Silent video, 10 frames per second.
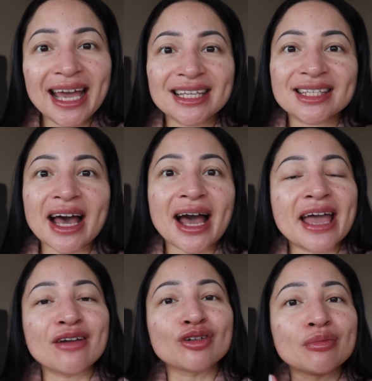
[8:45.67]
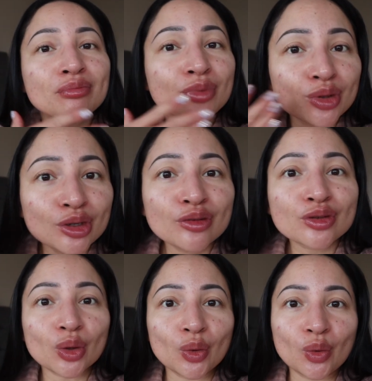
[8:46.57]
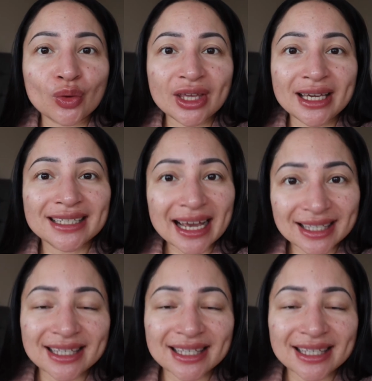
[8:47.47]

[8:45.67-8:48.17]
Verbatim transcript: is that it removes all the dead